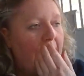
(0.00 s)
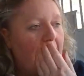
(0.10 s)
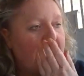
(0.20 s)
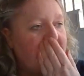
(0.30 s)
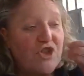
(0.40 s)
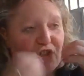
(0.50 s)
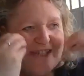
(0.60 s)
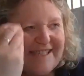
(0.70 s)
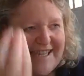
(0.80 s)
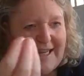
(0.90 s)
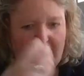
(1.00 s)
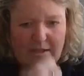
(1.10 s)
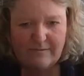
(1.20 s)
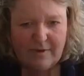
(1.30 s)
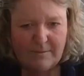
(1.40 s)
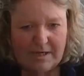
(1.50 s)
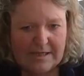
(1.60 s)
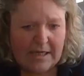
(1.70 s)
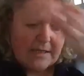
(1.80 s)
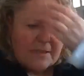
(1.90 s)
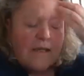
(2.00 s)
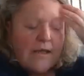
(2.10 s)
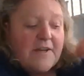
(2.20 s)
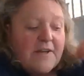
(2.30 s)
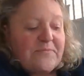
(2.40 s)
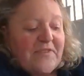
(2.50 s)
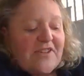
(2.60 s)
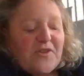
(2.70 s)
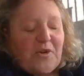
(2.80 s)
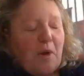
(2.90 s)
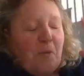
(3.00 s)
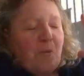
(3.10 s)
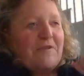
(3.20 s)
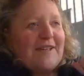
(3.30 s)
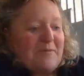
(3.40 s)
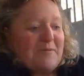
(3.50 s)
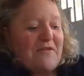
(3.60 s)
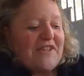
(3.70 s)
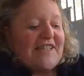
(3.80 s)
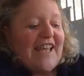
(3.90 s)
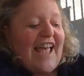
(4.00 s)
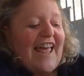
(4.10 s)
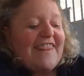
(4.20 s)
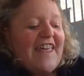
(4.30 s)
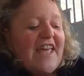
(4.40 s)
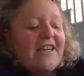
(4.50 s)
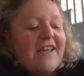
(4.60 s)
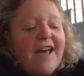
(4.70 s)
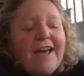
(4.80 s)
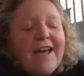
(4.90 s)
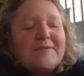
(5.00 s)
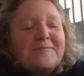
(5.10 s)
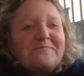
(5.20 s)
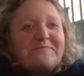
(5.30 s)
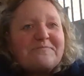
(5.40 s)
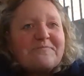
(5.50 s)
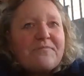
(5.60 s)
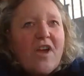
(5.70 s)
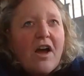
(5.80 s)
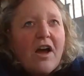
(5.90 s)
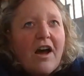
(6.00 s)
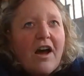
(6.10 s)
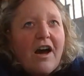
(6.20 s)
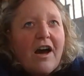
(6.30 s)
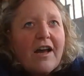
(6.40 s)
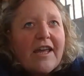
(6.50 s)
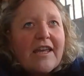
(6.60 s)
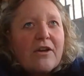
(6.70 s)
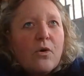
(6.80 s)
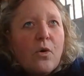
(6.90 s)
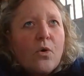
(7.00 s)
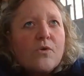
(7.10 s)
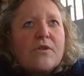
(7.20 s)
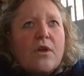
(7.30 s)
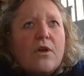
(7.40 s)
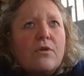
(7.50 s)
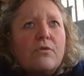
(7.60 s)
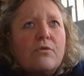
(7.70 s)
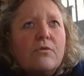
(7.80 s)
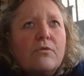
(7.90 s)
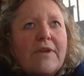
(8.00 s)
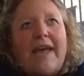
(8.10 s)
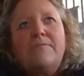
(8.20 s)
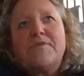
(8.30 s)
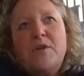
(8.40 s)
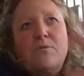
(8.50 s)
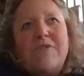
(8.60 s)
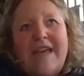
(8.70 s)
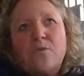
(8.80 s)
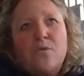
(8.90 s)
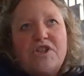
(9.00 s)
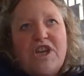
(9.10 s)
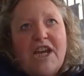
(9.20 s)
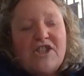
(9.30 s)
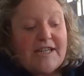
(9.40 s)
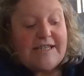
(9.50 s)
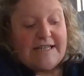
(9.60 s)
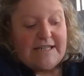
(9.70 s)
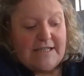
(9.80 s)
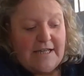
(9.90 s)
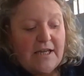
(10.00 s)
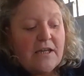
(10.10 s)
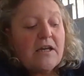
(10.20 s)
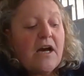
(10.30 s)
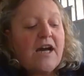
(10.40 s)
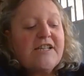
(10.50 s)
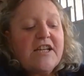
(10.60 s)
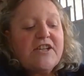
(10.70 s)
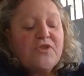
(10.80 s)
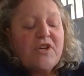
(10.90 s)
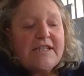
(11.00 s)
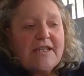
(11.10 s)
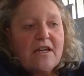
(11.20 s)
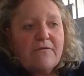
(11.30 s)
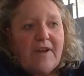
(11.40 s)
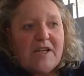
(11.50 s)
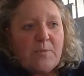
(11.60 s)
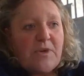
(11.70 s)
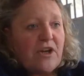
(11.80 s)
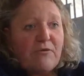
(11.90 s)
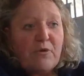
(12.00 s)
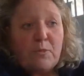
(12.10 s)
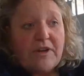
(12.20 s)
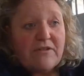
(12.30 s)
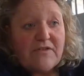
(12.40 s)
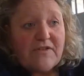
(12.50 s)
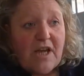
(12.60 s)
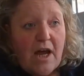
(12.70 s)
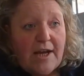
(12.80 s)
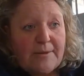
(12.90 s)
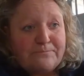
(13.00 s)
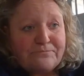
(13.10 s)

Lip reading: So she could see it. That makes sense. Sorry, I'm waffling because I'm nervous. And then I also, so that's all the changes I did. I titrated the nifedipine over a period of time,